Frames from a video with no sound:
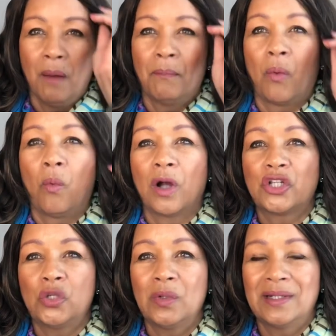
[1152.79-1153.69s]
But
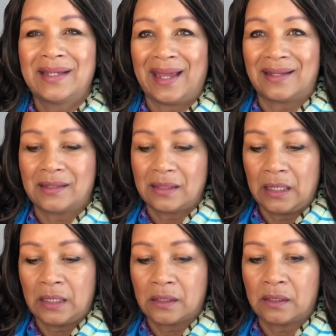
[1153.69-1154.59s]
what you will get
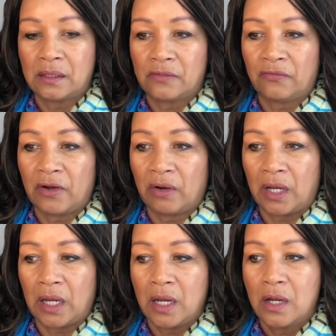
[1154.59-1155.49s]
is this
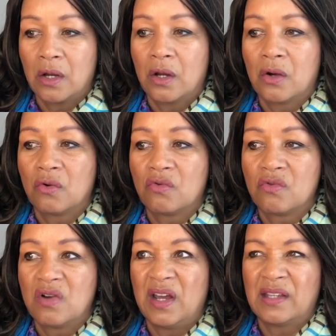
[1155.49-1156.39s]

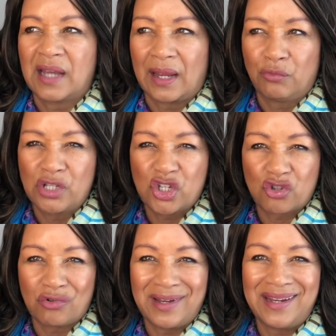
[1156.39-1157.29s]
it's like a
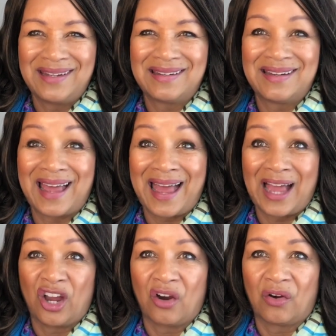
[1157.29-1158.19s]
restrained
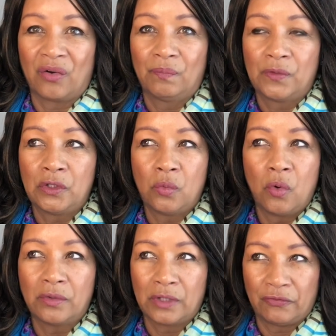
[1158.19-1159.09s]
anger. You
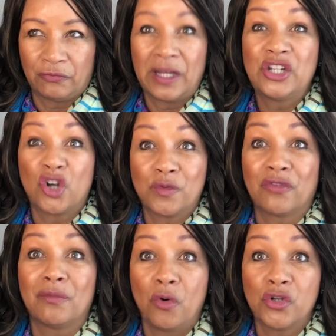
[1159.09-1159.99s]
won't, in terms of
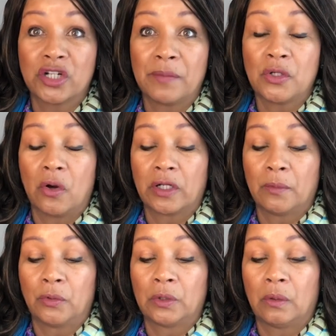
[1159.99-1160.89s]
emotion I'm talking
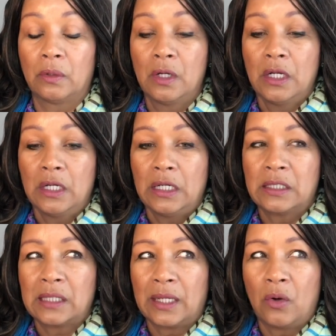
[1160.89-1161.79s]
about now,
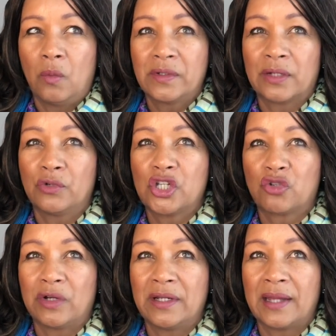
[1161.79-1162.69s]
it's like almost a
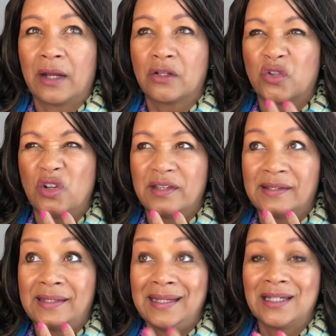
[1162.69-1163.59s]
restrained anger. So you'll
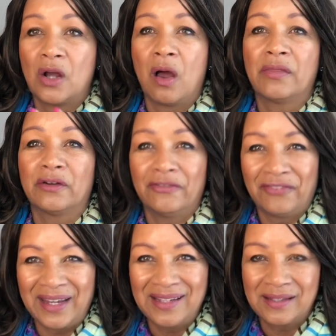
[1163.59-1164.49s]
see it on their
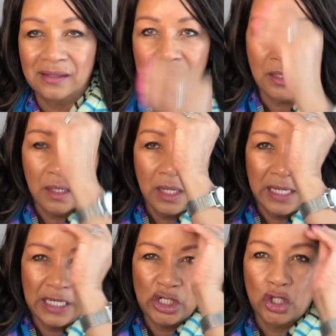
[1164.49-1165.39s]
face
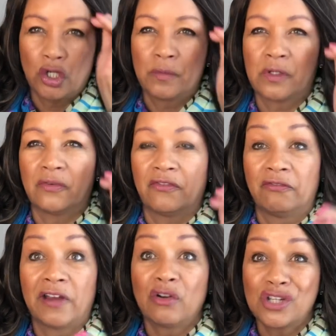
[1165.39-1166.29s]
in terms of
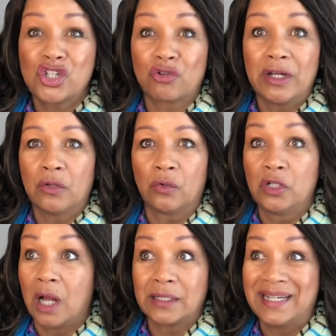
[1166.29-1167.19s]
very restrained, though,
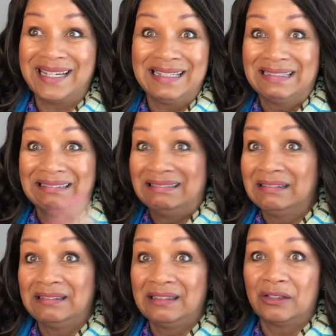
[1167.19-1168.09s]
not any,
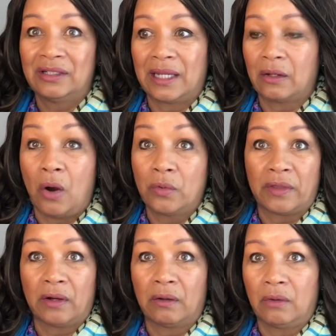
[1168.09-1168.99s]
you know, like out
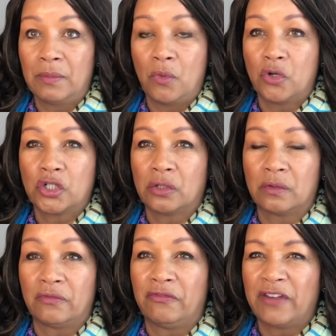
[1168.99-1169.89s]
there
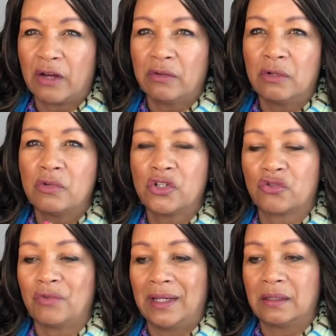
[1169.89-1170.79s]
emotion, very
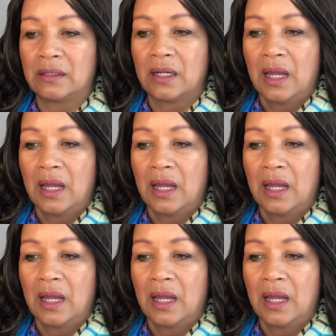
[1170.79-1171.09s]
restrained.